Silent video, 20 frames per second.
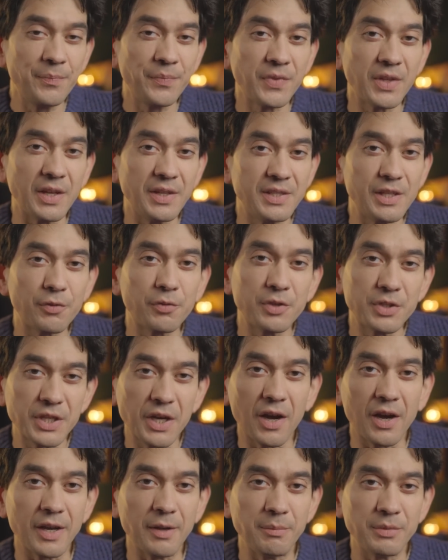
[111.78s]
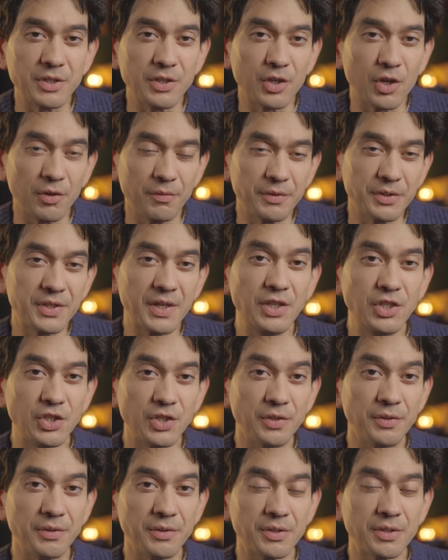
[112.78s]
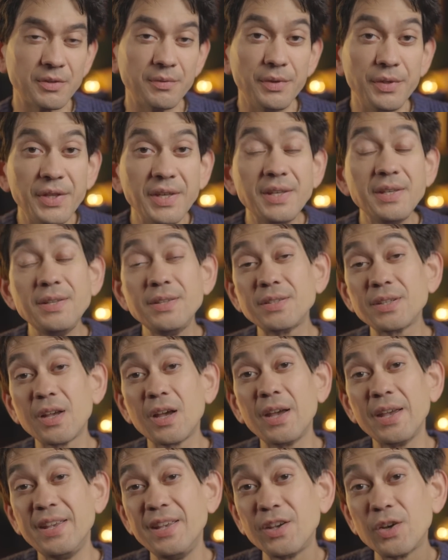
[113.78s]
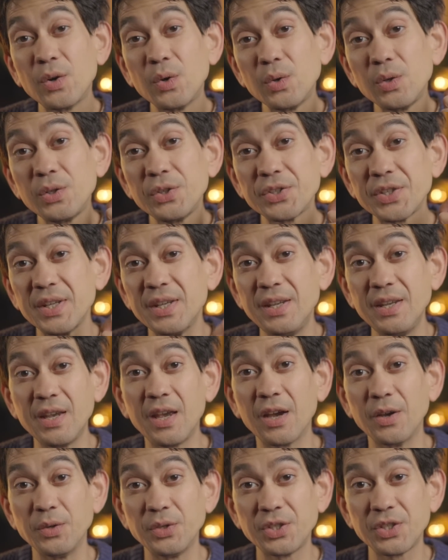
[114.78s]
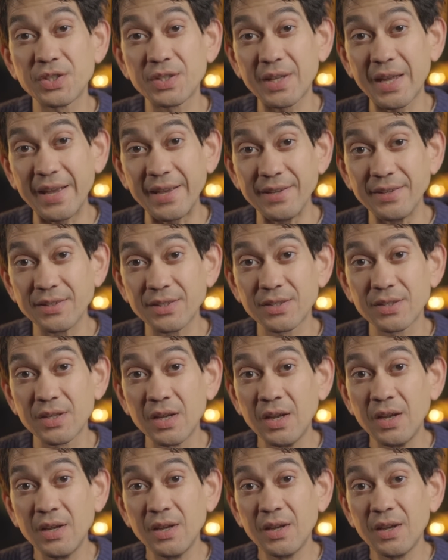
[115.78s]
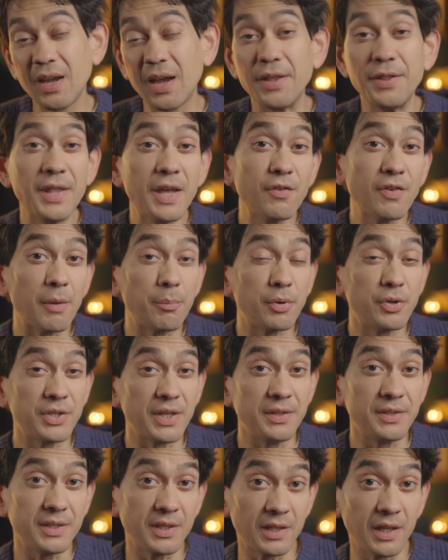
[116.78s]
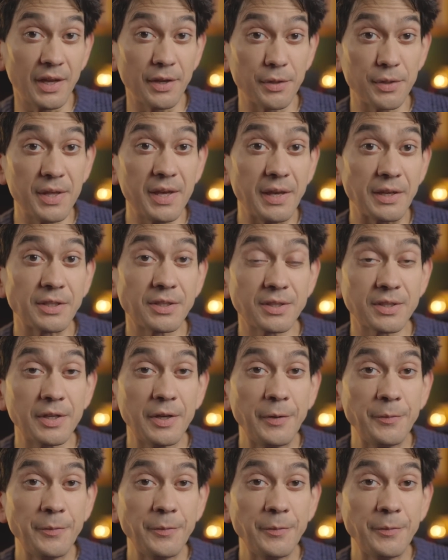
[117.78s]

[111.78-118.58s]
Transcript: at different times in conversations. These he calls ego states, and they're represented like this.